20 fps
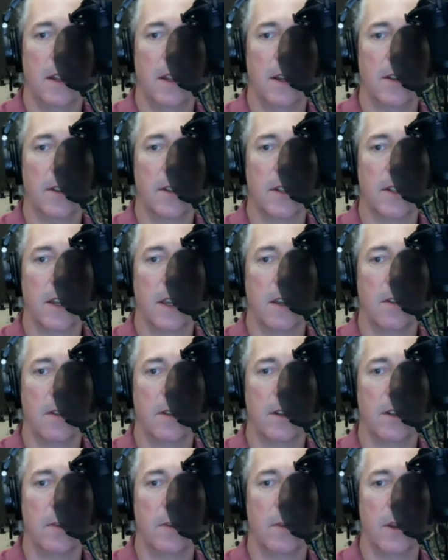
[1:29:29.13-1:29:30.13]
There's the
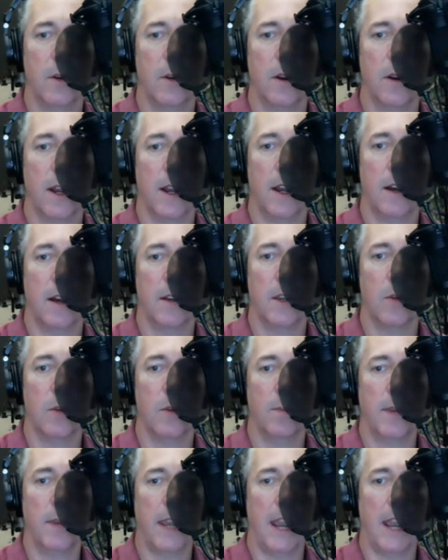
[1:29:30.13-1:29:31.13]
YouTube URL.
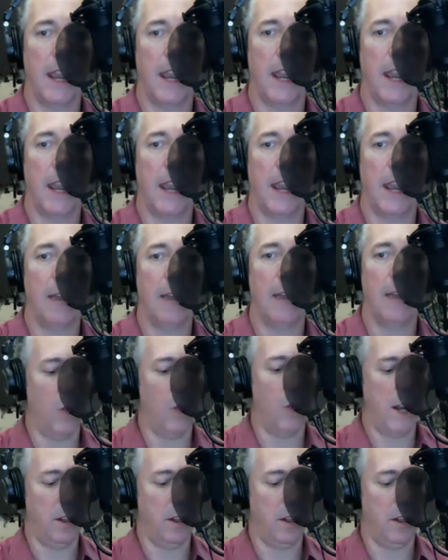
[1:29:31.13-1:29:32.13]
You will be able to
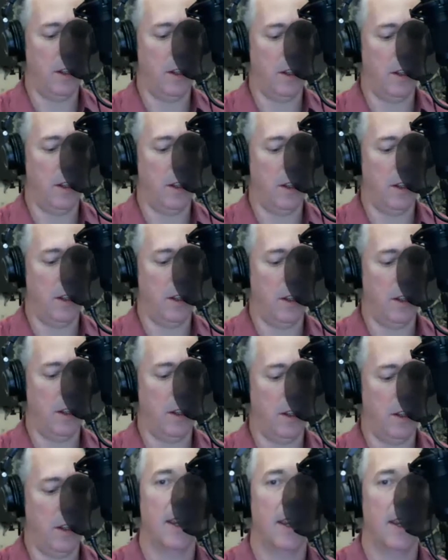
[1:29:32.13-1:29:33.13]
watch
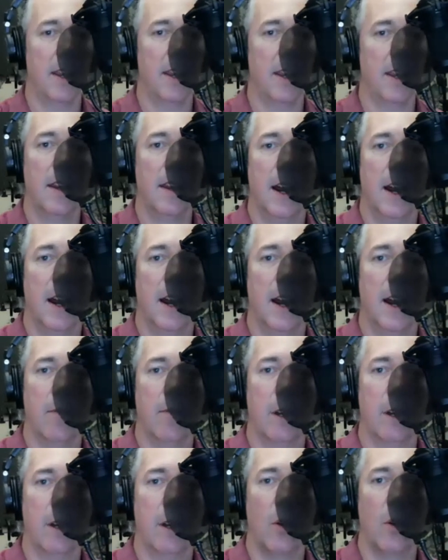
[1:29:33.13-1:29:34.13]
this
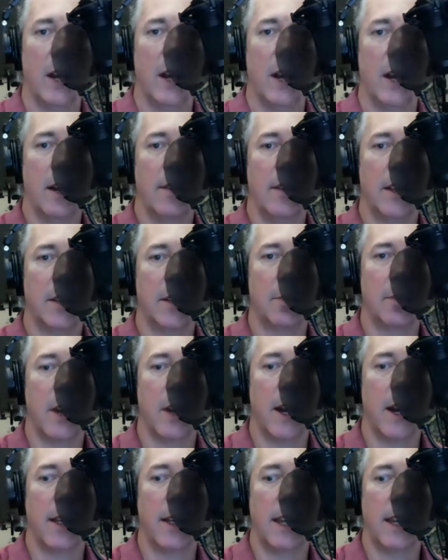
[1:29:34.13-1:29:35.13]
recording of this
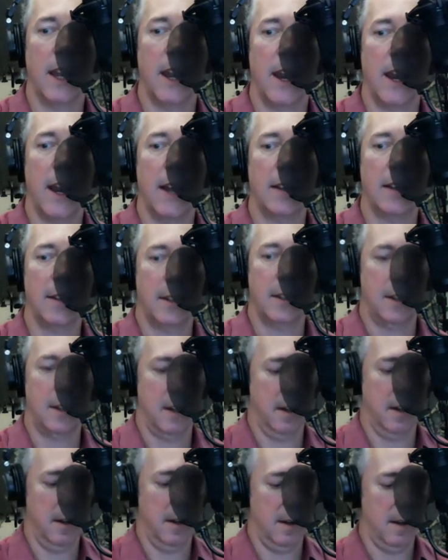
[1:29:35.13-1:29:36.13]
broadcast
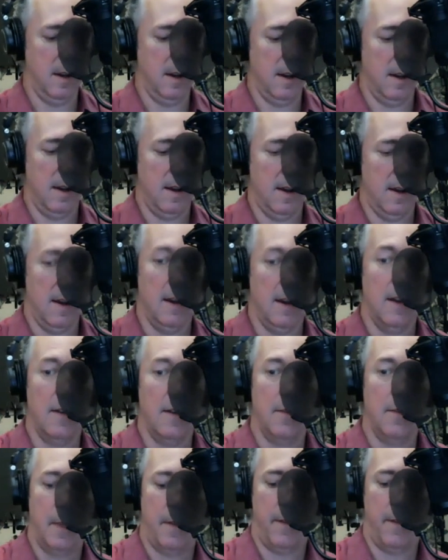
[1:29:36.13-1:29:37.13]

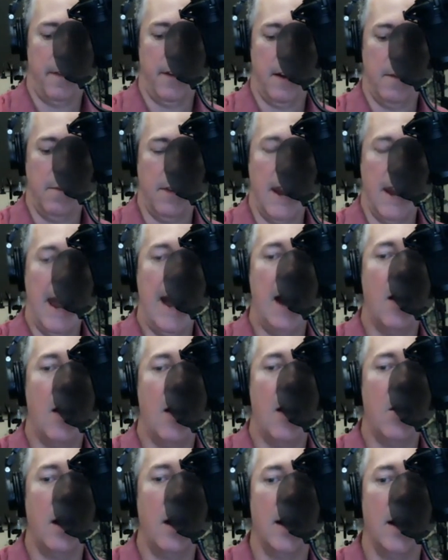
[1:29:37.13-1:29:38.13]
from
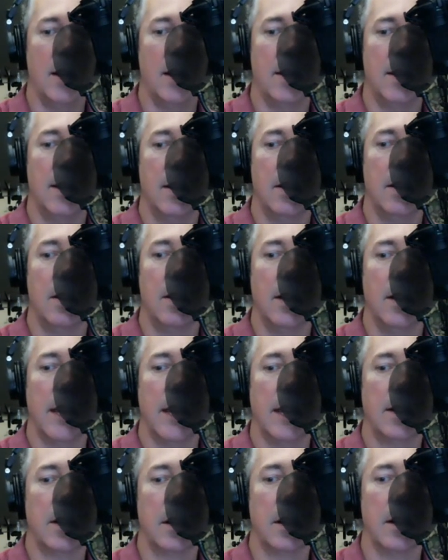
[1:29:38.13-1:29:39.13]
now until
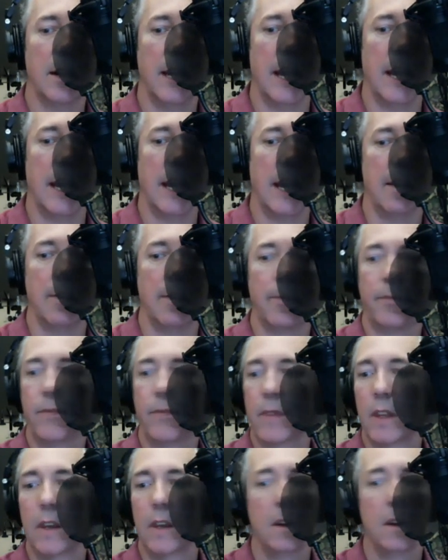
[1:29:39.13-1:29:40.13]
eternity,
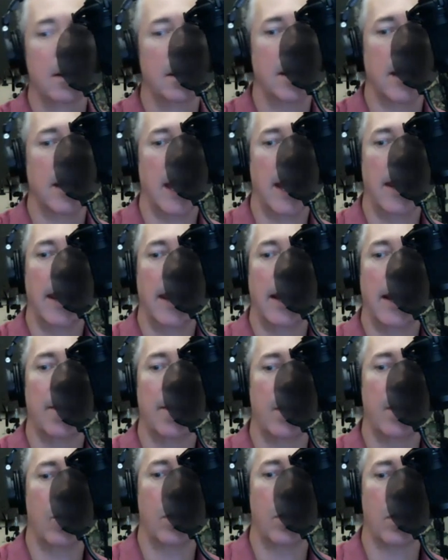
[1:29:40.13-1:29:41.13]
the ending
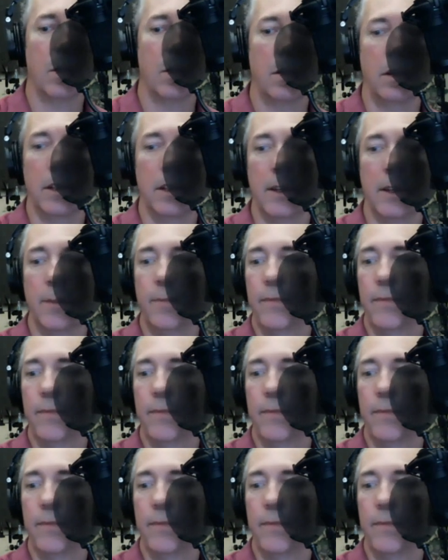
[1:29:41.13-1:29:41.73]
of the world.